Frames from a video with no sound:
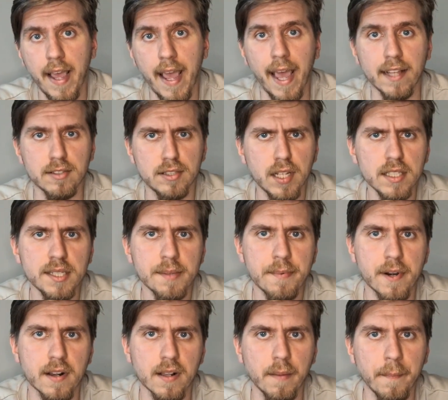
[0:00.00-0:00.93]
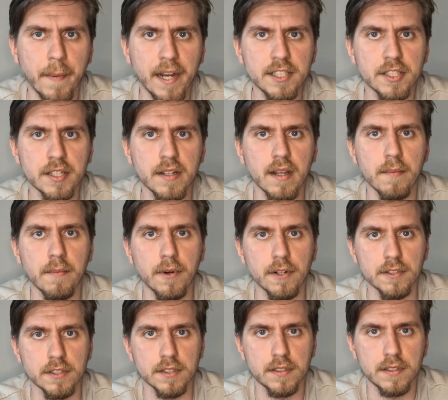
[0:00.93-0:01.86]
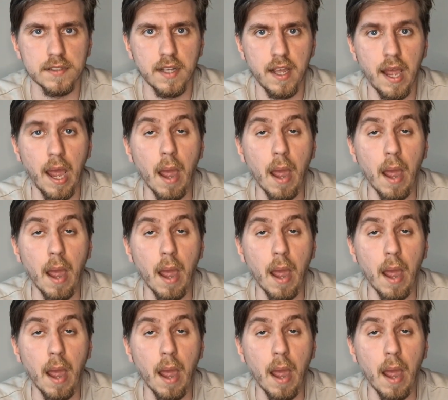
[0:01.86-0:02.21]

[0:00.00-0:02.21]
and such a proclamation emerges